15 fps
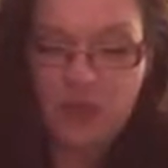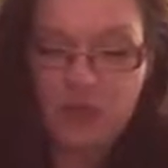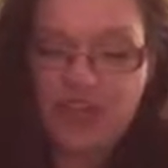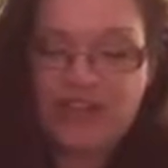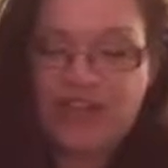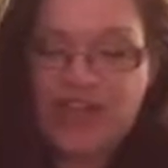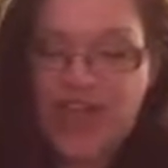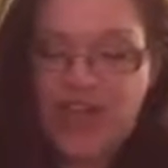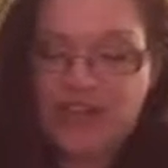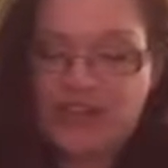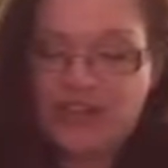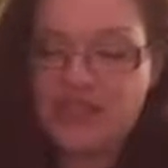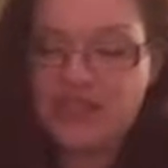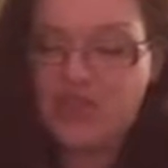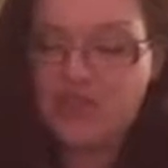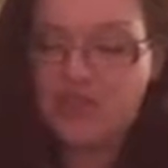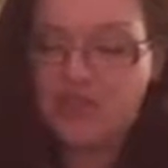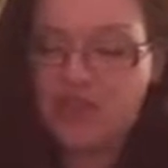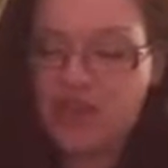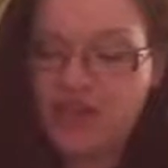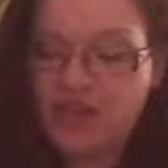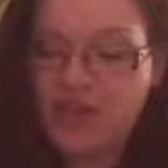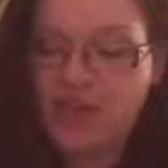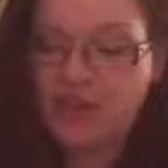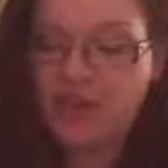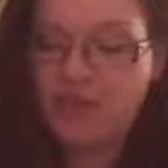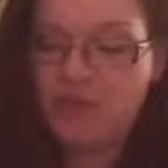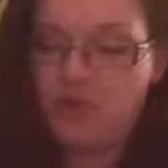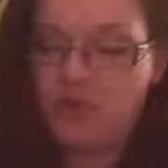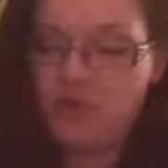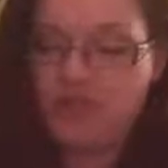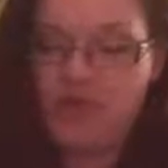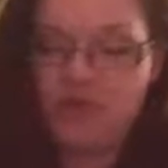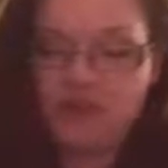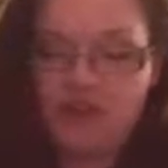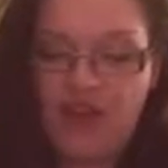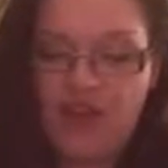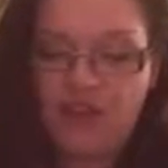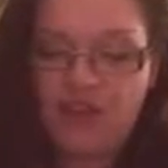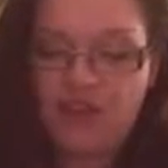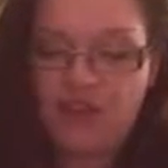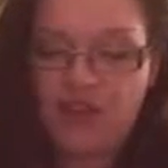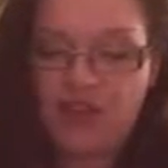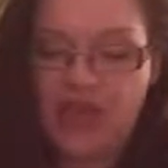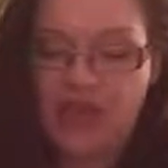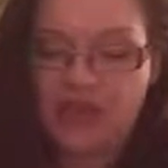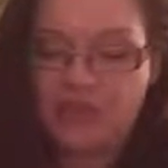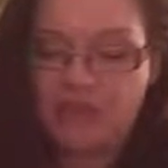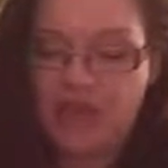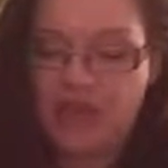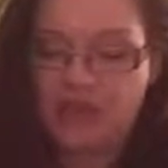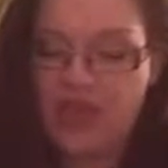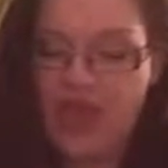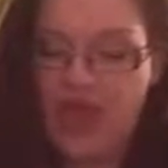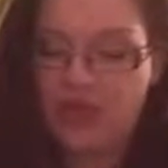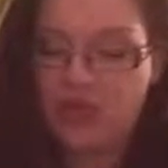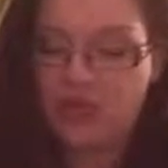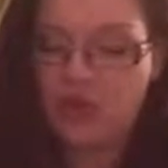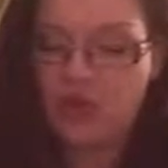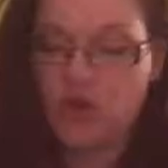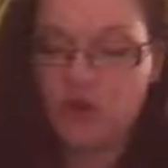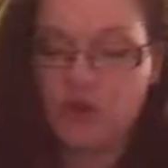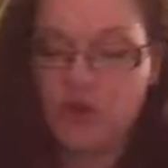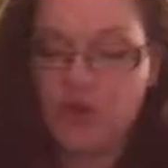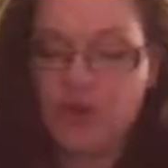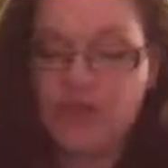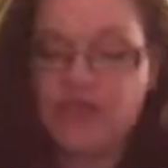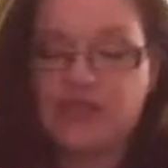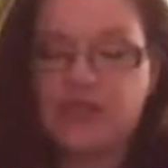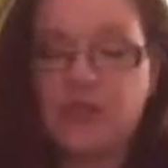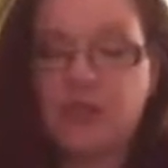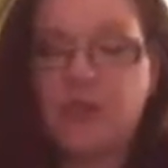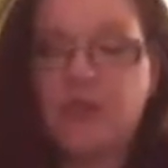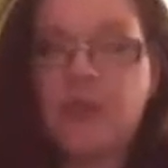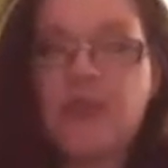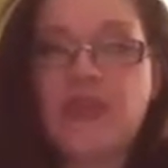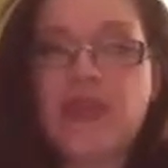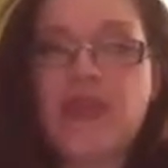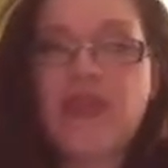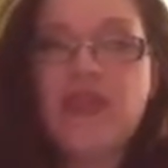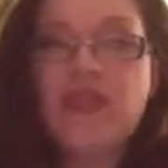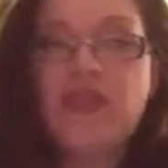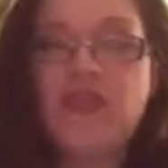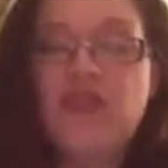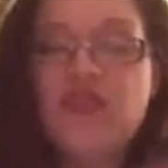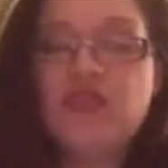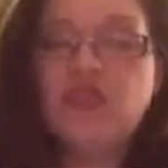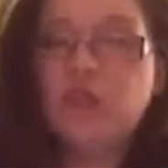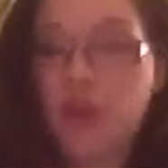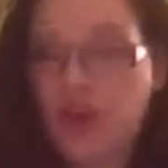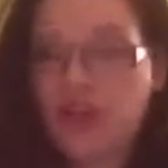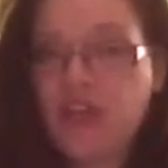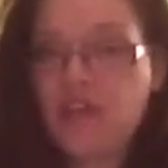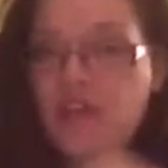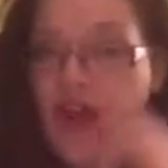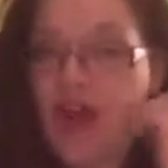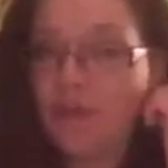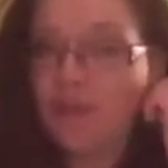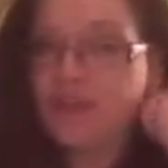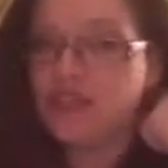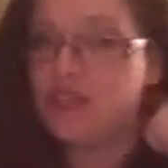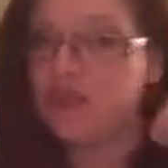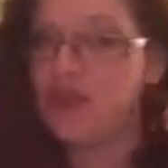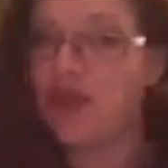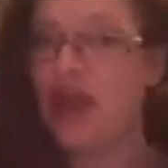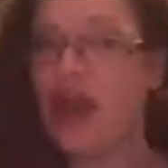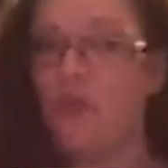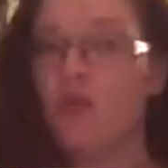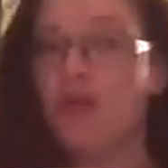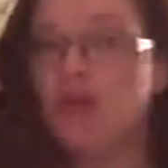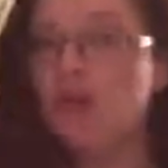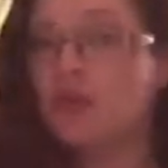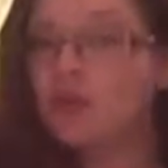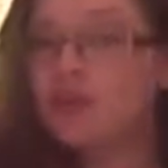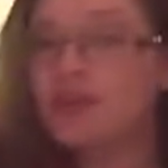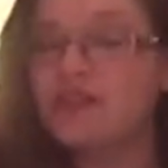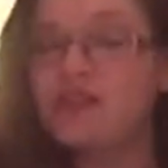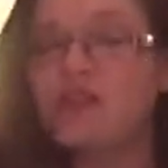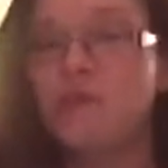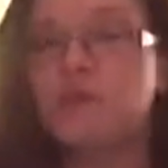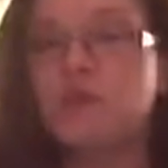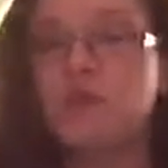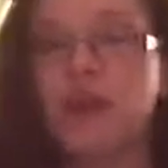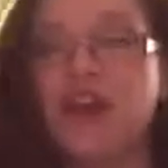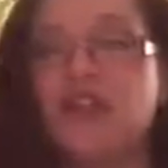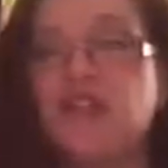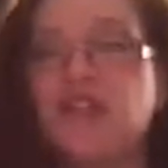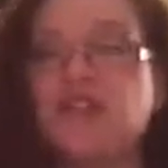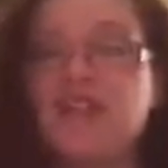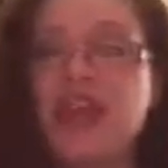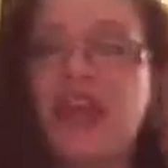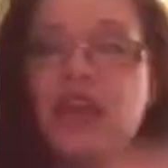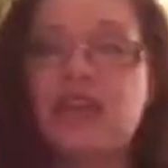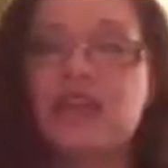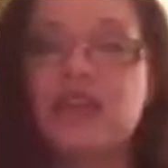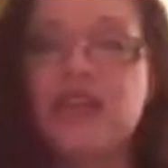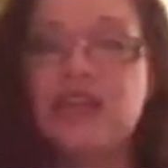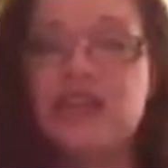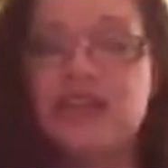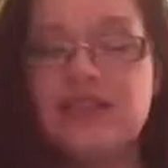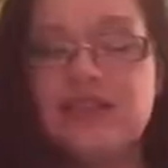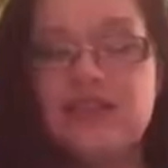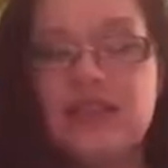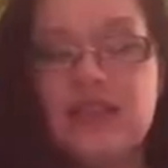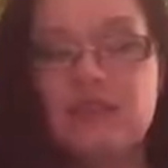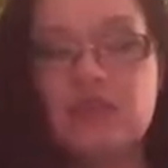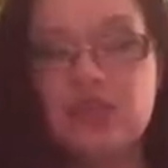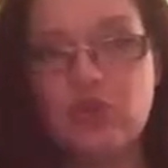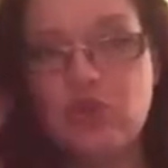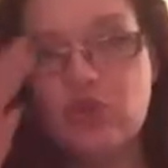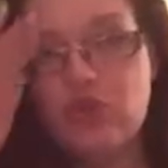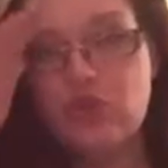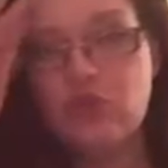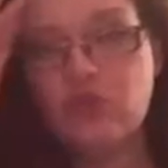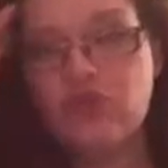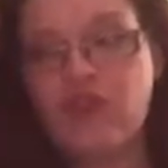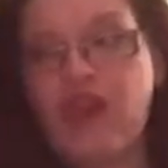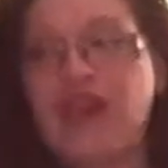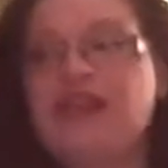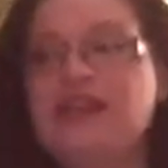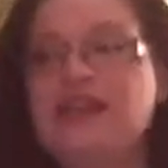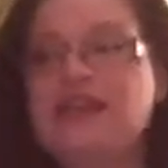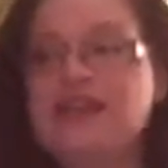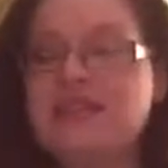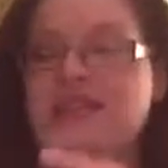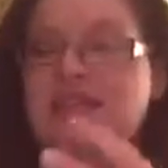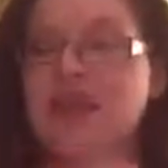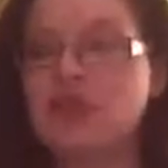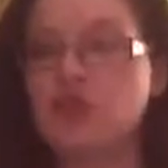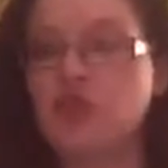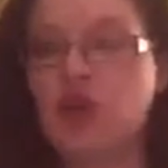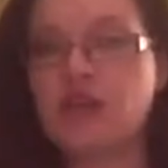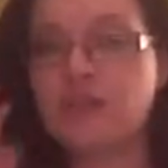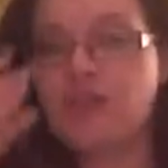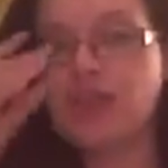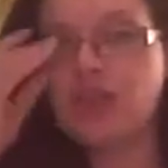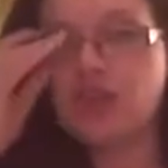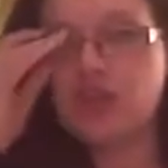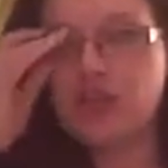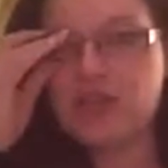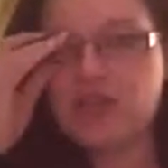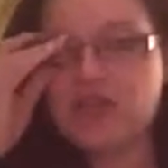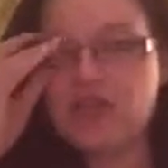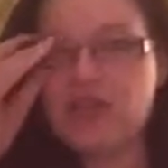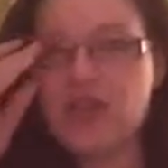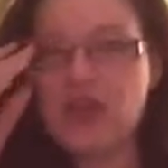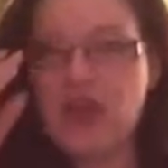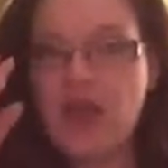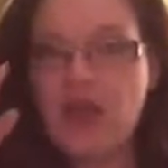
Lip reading: Reading ADD. You picked up and put down 5 books in the last month. How do you get over your reading slump? This rarely ever happens to me. I will get in reading slumps where I just can't seem to find anything that draws my interest,